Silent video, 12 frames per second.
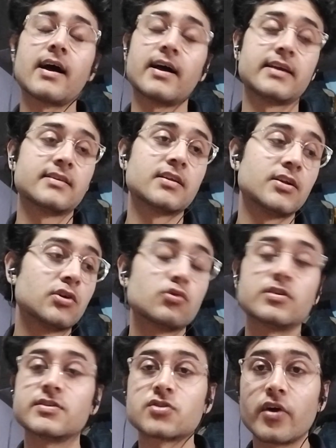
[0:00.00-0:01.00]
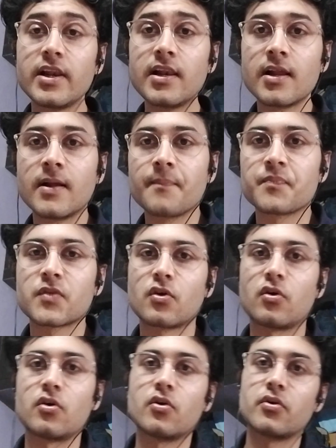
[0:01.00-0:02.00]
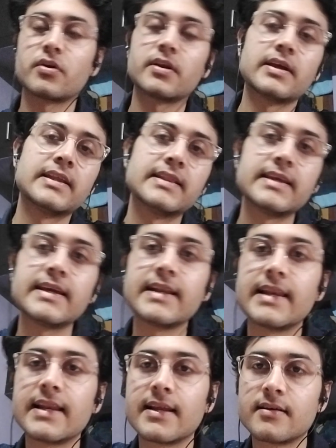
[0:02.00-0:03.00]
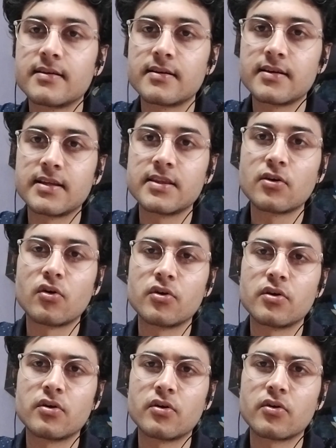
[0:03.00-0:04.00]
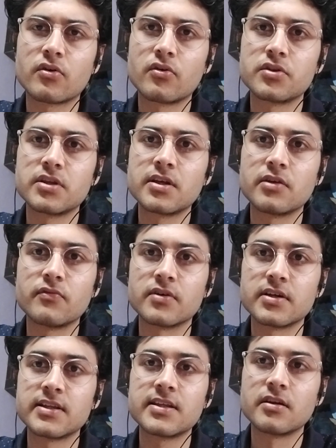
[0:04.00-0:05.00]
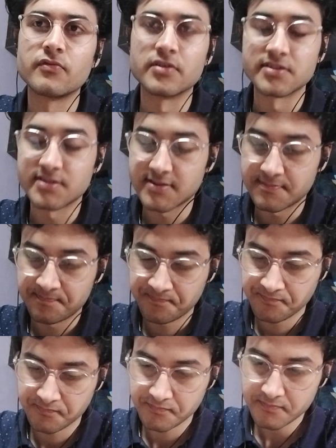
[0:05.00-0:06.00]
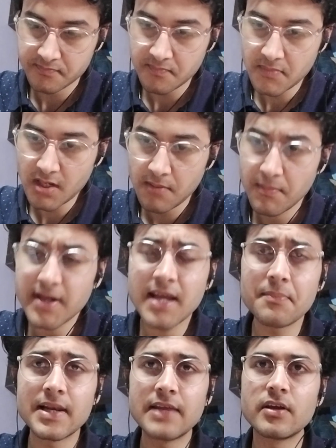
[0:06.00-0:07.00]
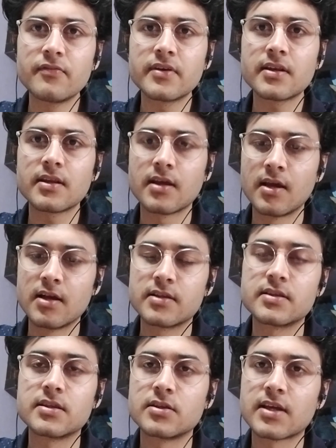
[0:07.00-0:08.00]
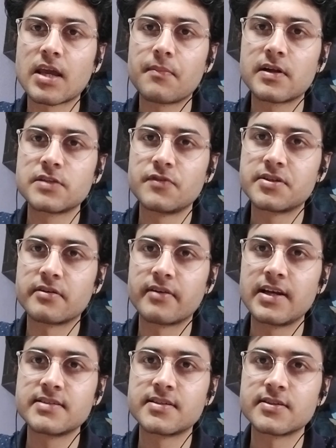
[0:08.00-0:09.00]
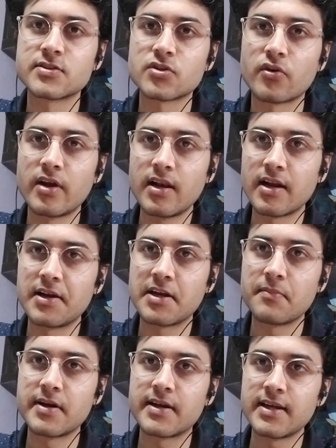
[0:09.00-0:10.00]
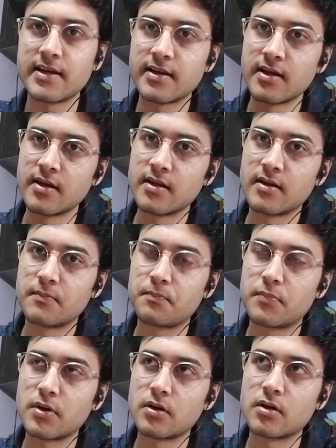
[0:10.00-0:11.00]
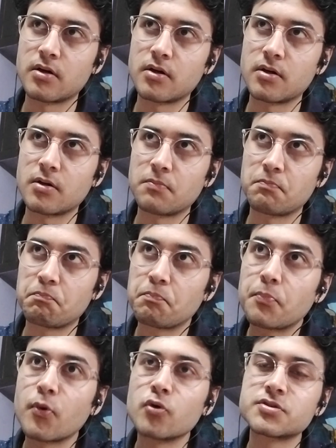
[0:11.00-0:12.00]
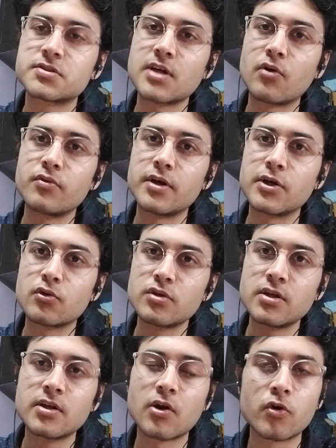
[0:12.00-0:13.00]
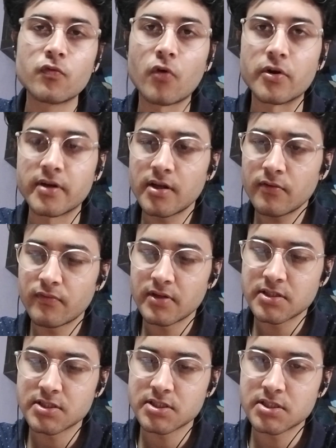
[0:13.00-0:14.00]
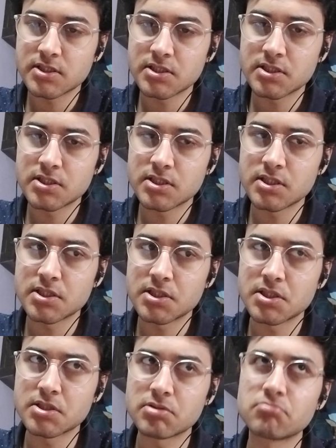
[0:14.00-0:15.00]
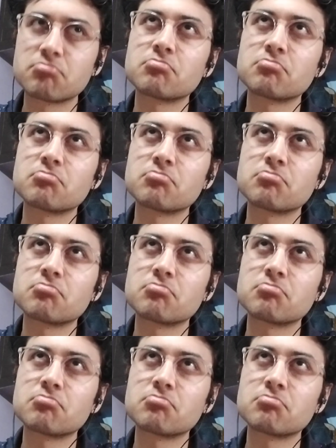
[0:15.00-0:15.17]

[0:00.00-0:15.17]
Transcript: either into the soil or or on the river in the rivers. But I believe even the chemicals which are released in the soil ultimately uh, pours down into the groundwater, which